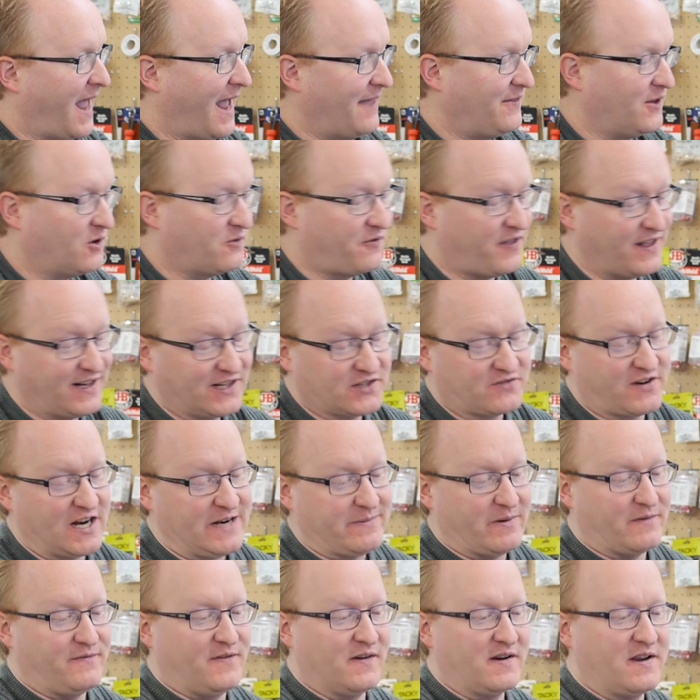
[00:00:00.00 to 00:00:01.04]
And the thing that's great
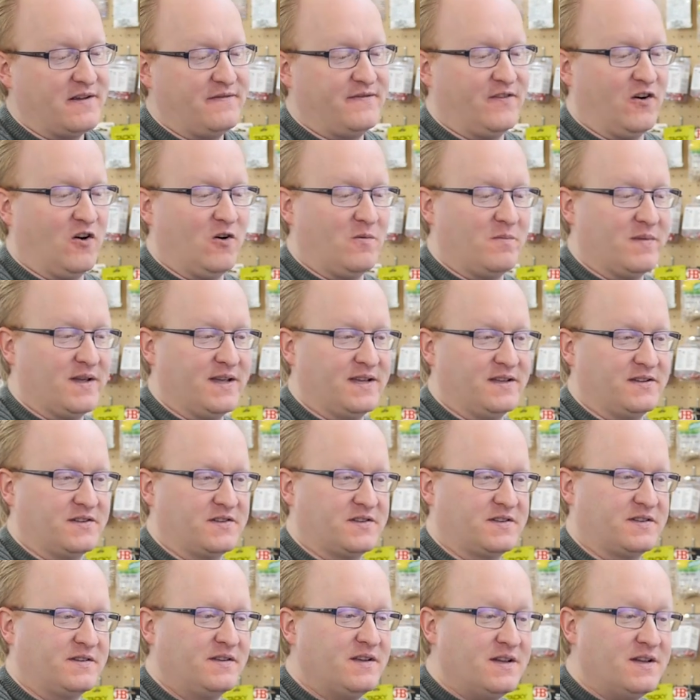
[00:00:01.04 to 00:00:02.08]
about funky foam
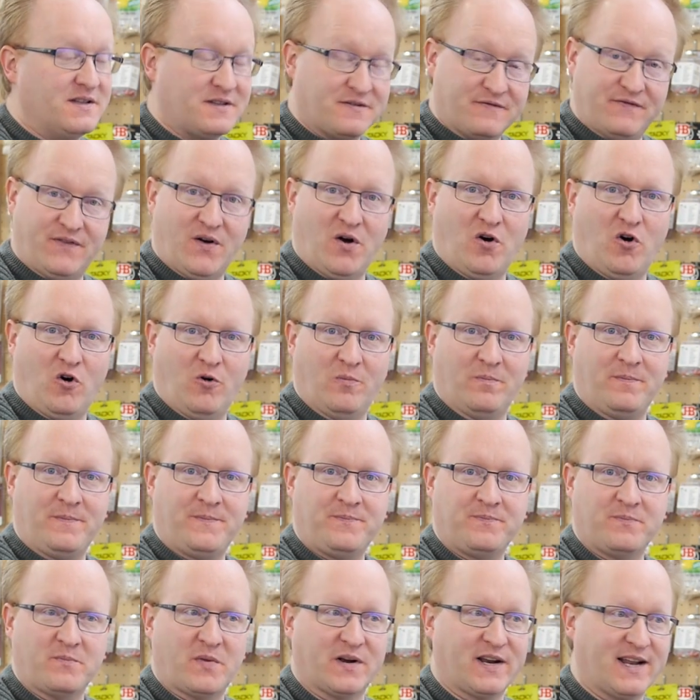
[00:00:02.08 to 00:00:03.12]
is it's foam,
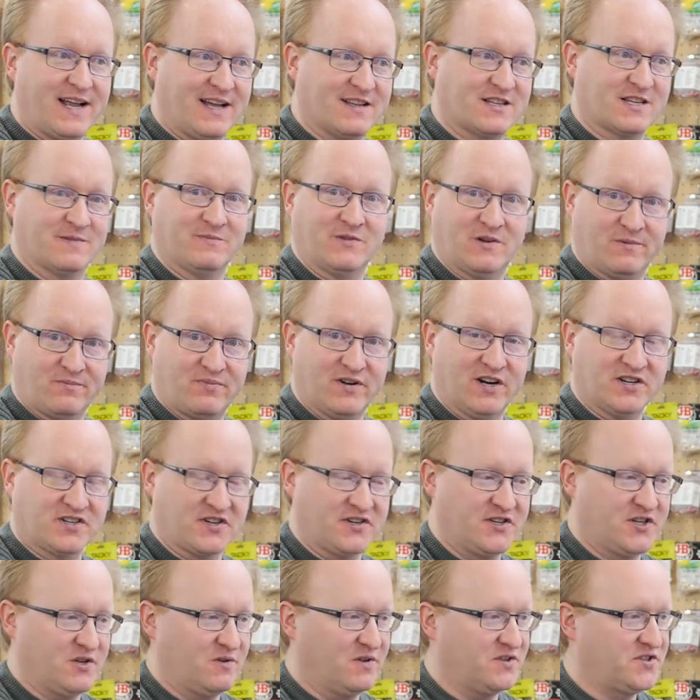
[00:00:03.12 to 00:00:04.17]
but it has some
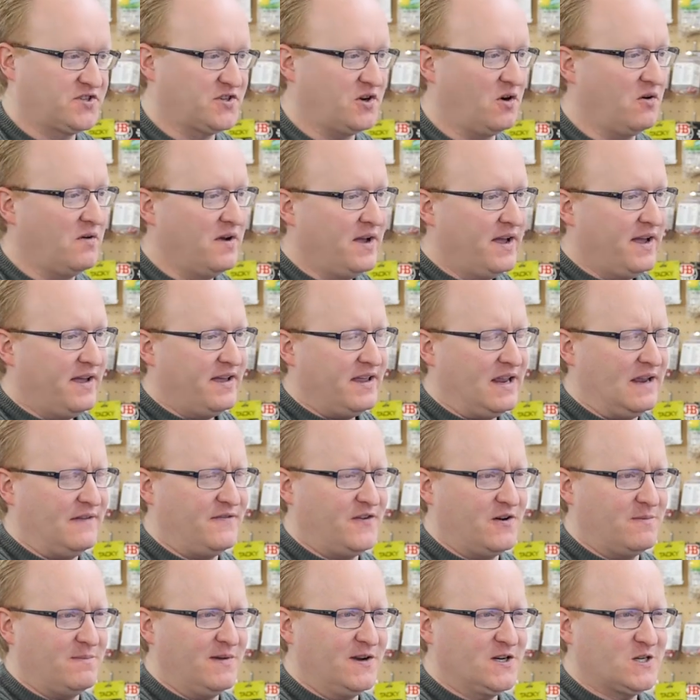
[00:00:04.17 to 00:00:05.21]
compression to it. So if
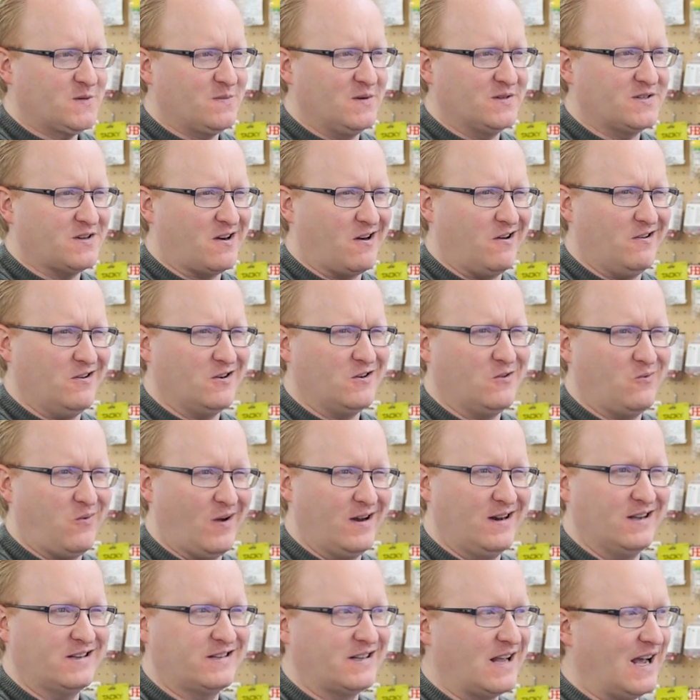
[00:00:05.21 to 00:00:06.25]
your measurements aren't
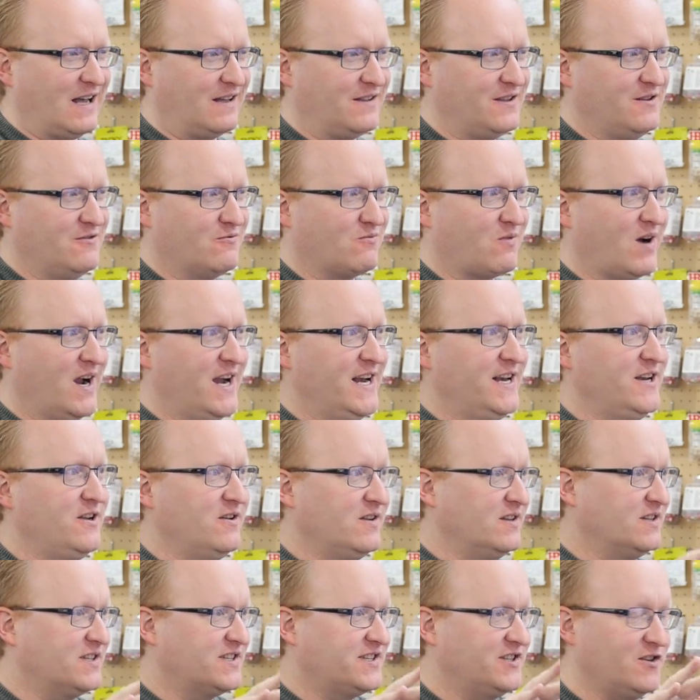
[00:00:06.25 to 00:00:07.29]
quite exactly right, you
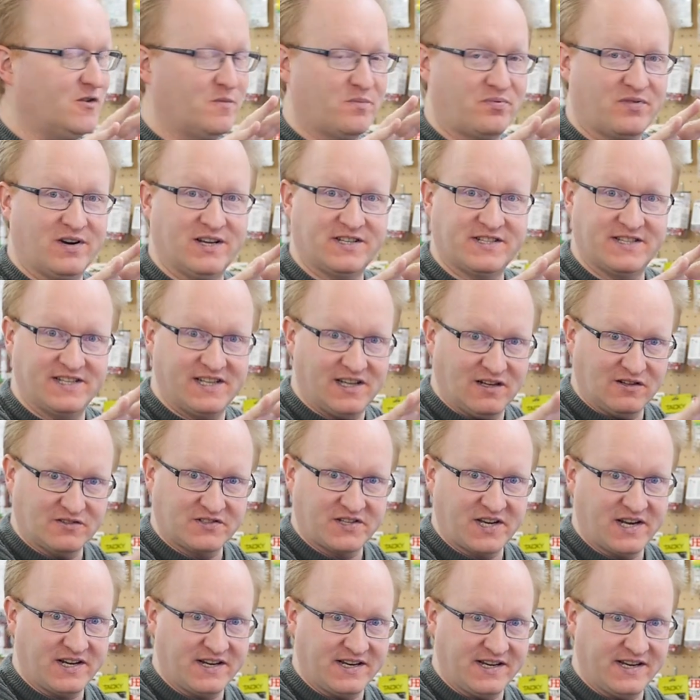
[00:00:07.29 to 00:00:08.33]
can still press the
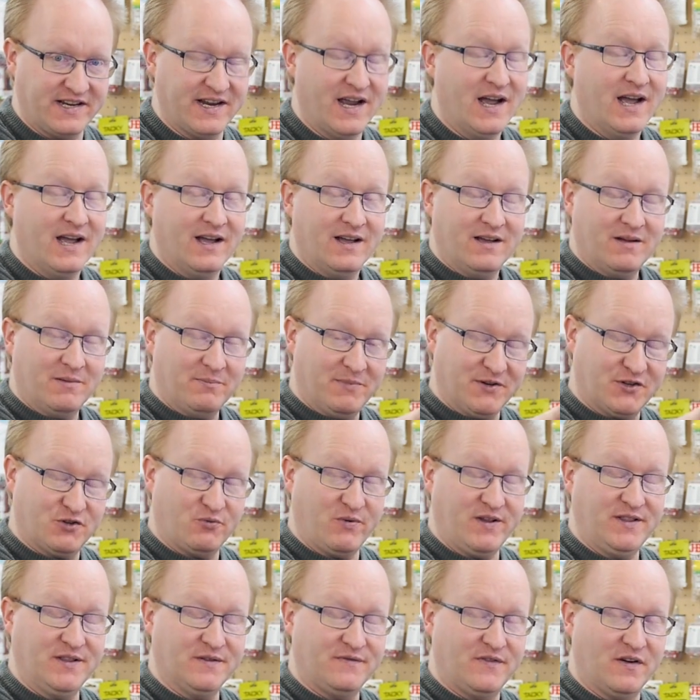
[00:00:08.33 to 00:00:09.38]
LCD
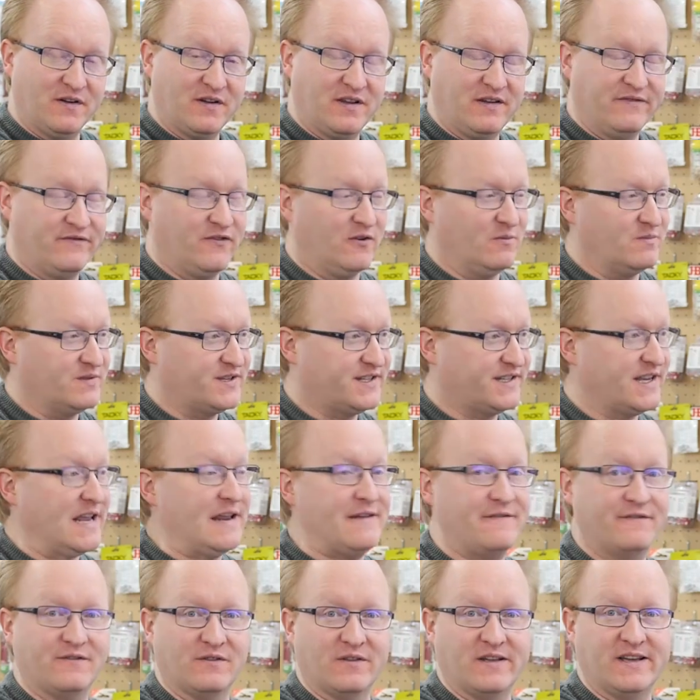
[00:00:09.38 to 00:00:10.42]
between the funky foam
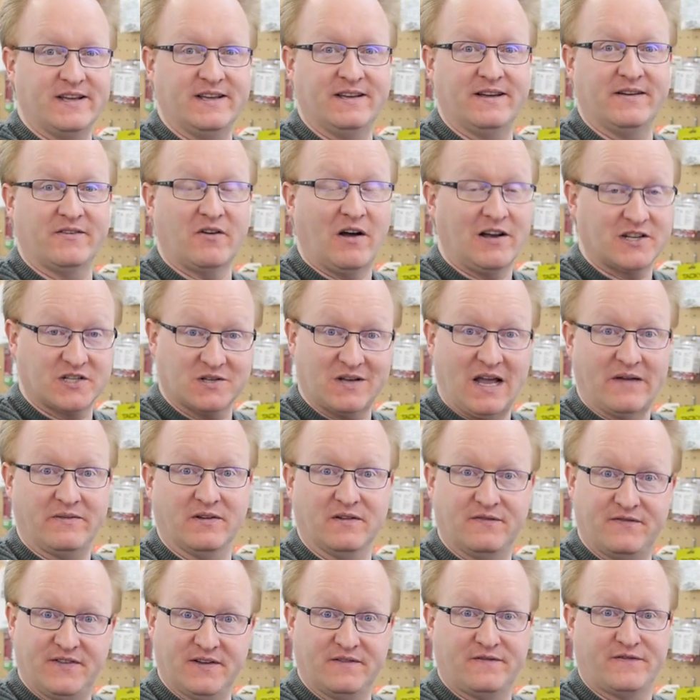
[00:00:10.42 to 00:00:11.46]
safely and also have
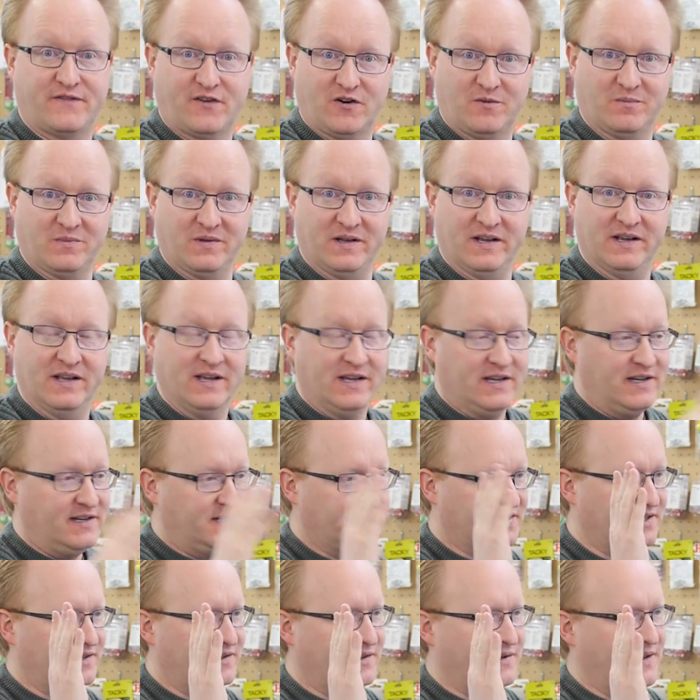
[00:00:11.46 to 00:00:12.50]
it fit firmly.
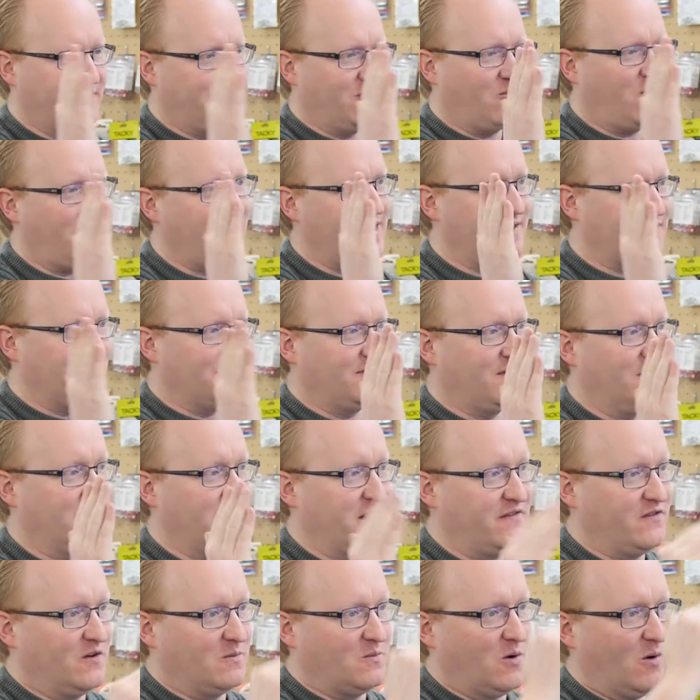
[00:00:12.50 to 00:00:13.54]
So in a way, the
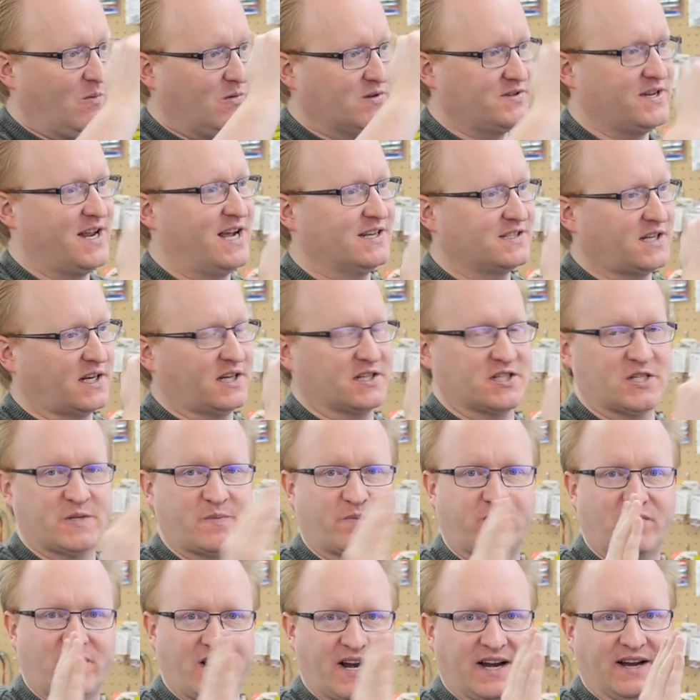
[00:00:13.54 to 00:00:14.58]
funky foam almost acts like a
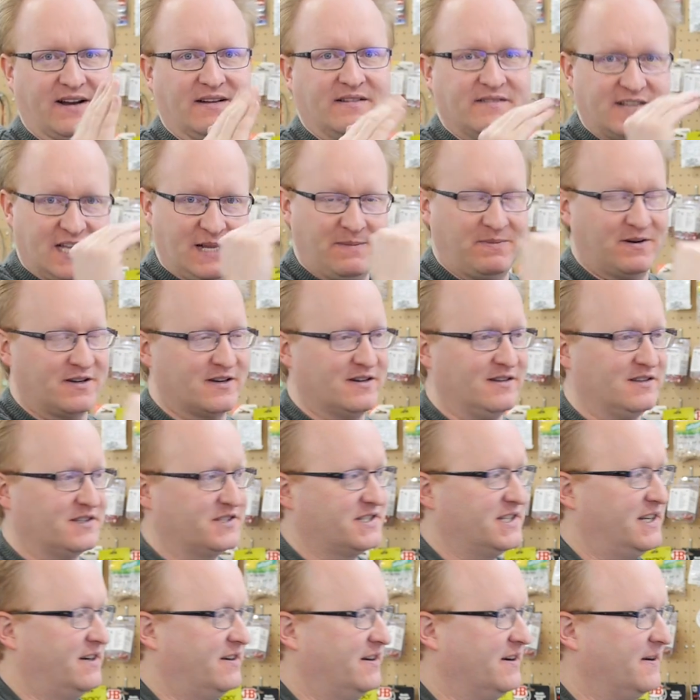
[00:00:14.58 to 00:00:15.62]
spring, keeping it all
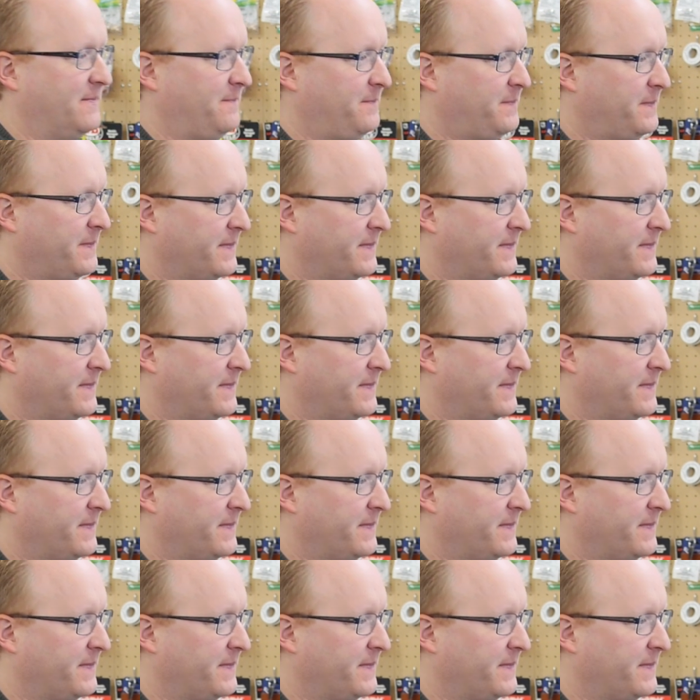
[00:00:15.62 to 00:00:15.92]
centered.